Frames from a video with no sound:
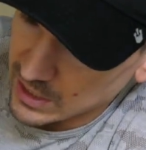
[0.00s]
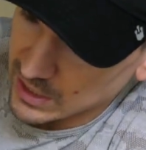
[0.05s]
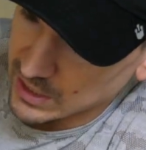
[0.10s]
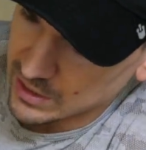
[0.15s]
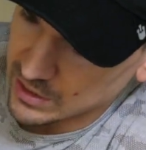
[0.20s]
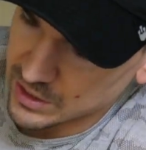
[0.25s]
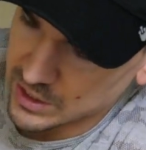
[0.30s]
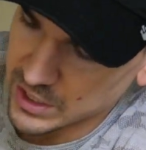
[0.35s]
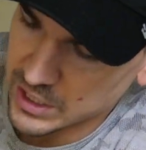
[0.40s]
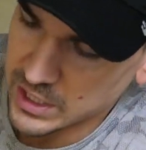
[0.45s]

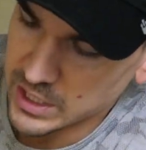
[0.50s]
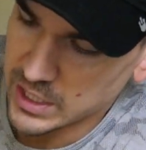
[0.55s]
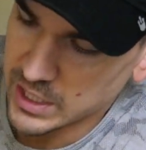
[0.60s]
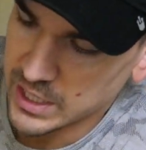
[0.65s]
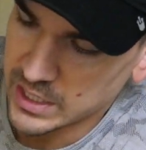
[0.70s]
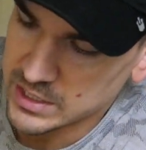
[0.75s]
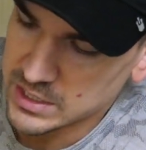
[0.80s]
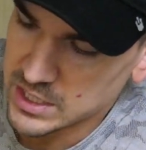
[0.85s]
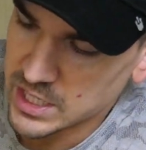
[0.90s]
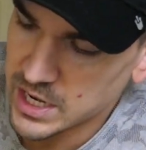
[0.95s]
and then
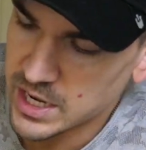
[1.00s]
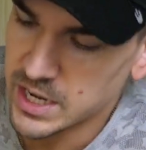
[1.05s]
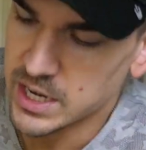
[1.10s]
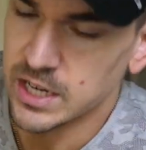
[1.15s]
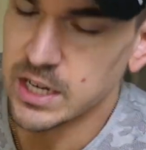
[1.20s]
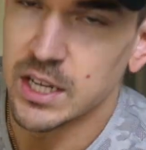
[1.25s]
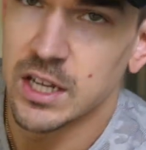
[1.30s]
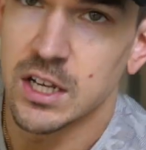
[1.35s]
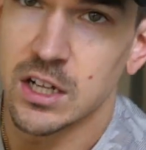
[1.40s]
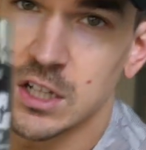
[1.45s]
I
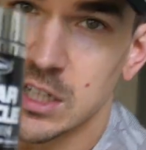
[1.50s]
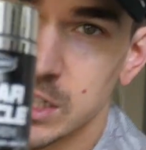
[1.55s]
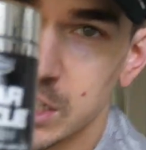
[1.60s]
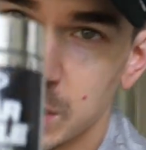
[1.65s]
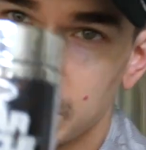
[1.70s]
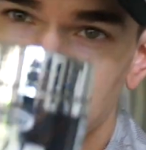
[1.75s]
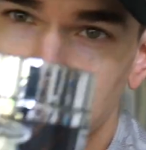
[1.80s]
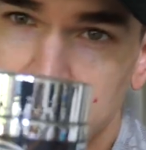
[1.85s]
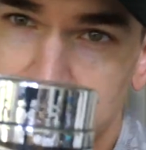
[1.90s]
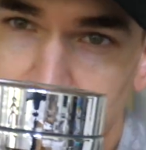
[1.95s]
take clear
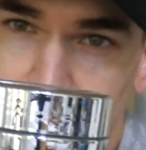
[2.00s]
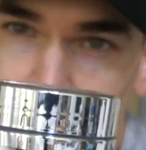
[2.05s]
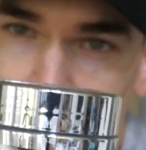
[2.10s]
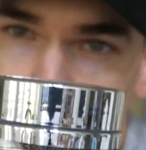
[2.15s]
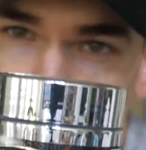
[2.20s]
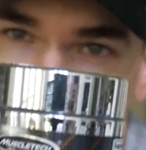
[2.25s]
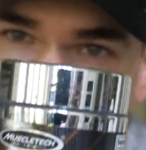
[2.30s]
muscle